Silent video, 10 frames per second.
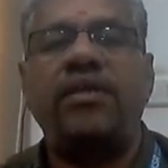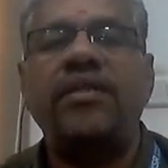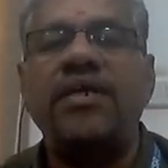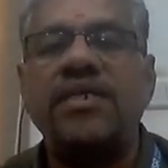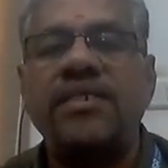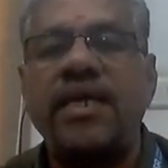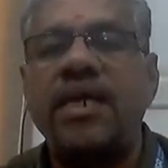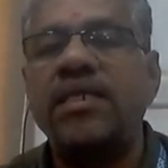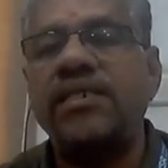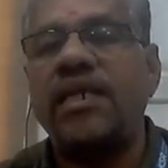the
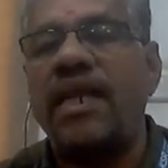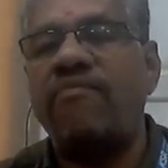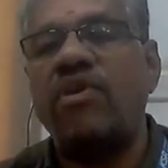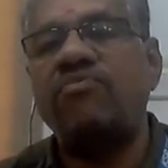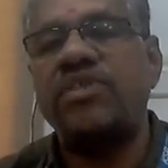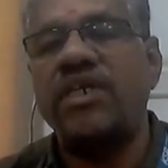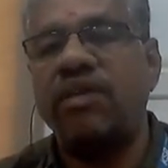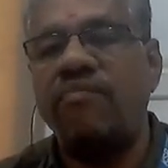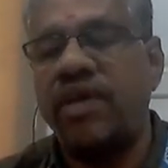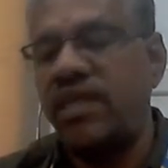desired level of
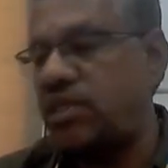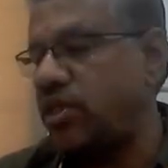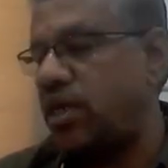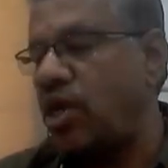significance.